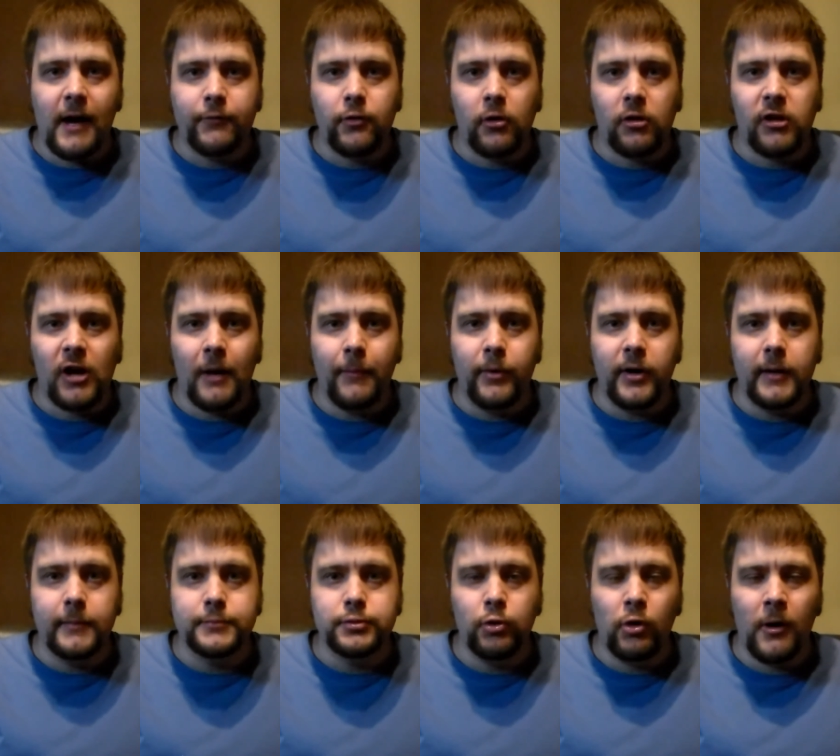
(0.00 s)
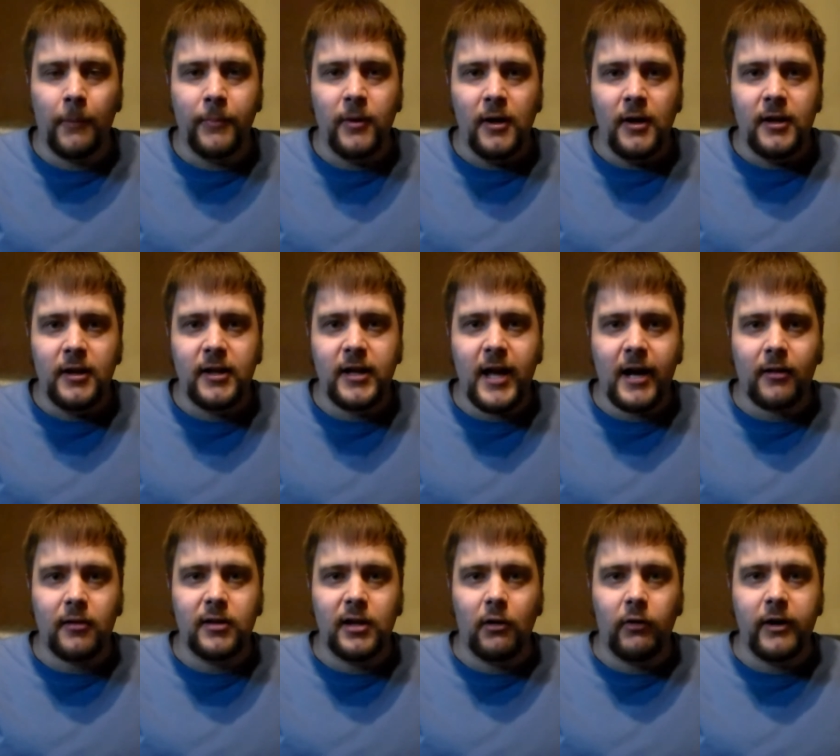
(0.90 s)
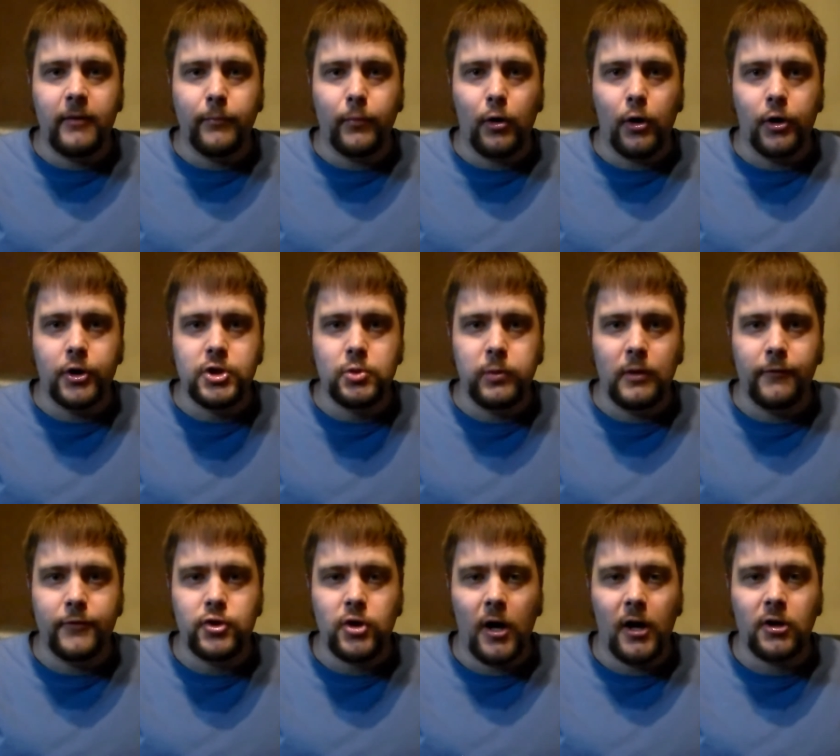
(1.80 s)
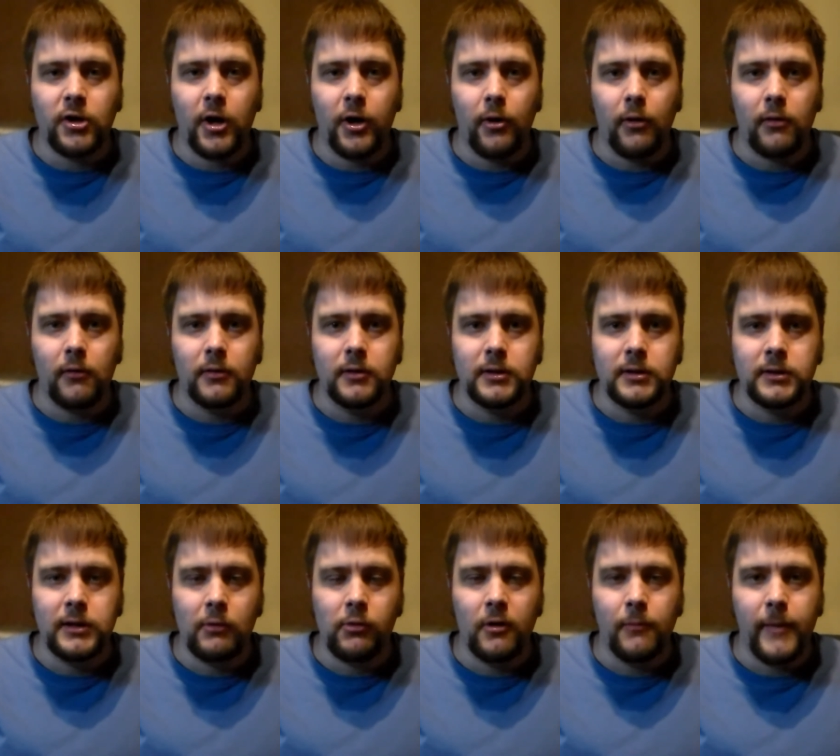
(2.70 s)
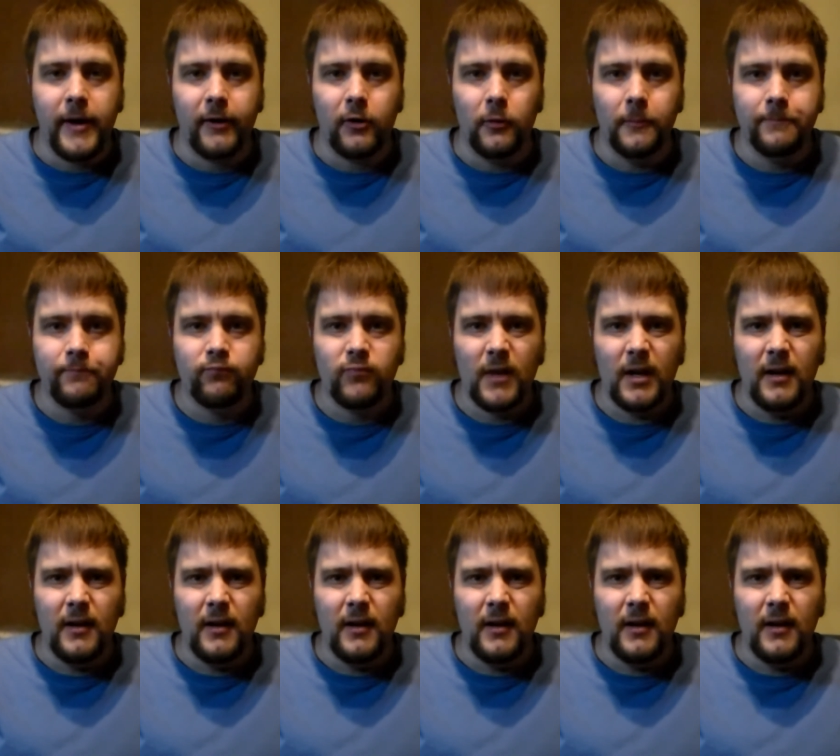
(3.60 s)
After Cyberdyne blew up, he accidentally merged with John Connor's liquid metal.